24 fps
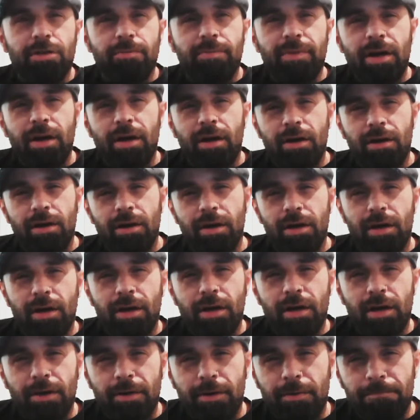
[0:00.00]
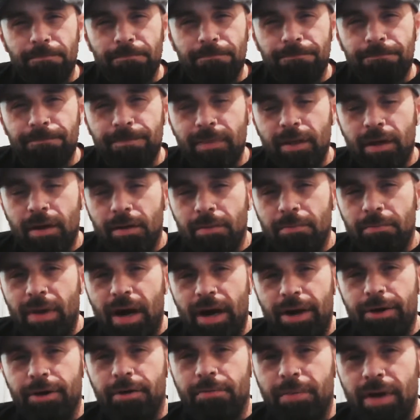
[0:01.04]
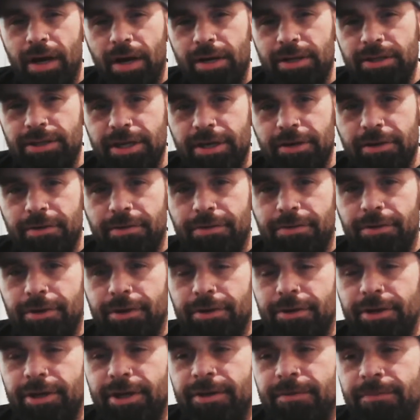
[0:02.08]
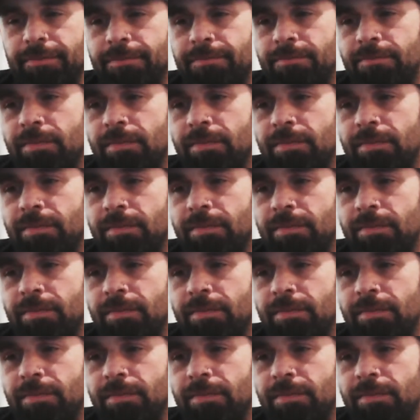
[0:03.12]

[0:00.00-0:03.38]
about modern monetary theory,